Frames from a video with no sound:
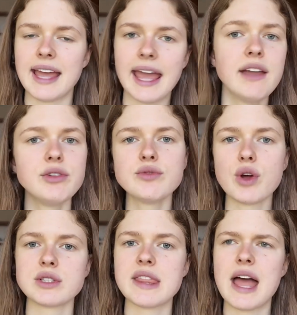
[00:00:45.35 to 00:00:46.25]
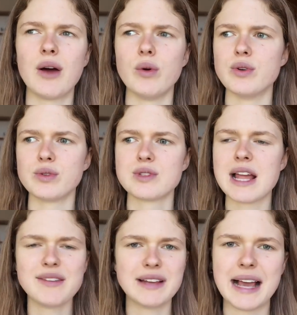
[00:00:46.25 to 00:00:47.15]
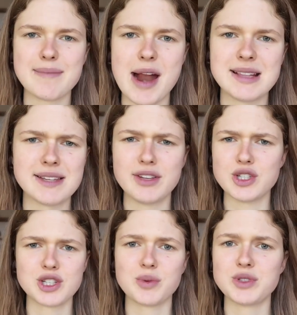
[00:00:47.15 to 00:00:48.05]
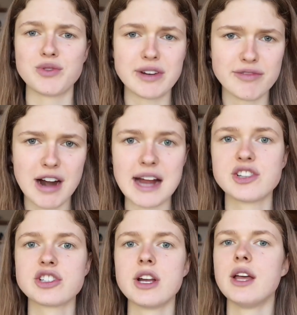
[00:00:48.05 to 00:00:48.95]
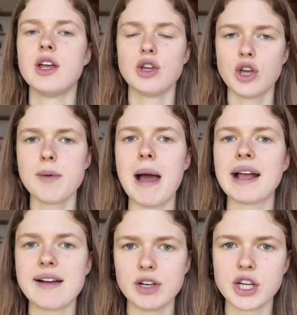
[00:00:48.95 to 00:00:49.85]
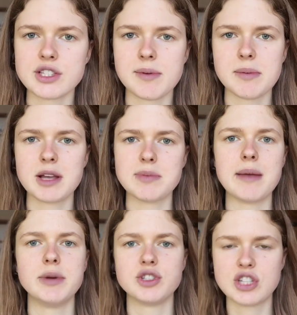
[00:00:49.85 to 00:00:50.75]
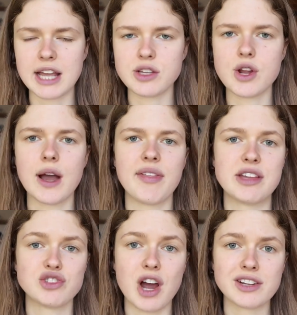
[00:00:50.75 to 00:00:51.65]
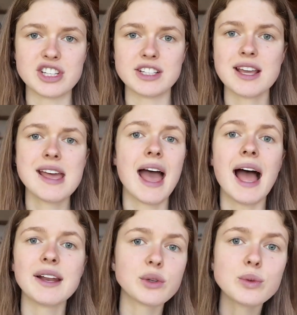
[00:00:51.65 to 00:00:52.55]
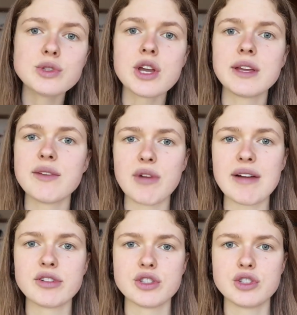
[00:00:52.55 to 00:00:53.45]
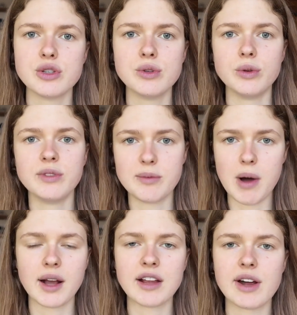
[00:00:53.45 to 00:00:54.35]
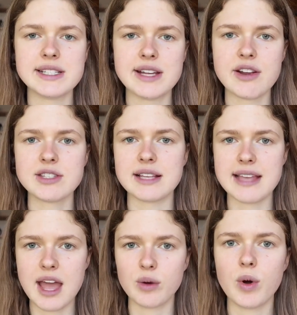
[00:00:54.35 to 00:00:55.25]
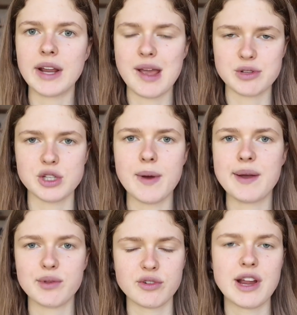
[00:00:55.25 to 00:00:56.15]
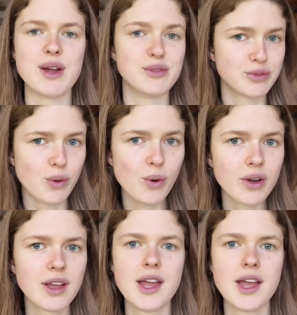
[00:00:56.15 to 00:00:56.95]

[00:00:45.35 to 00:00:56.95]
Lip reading: If you've not done that, or you're slightly feeling apprehensive and you just want to refresh, go back, have a look at some of the past papers, check you know how they're structured, and also give reference to the marking criteria, so that's AO1, AO2, AO3, AO4.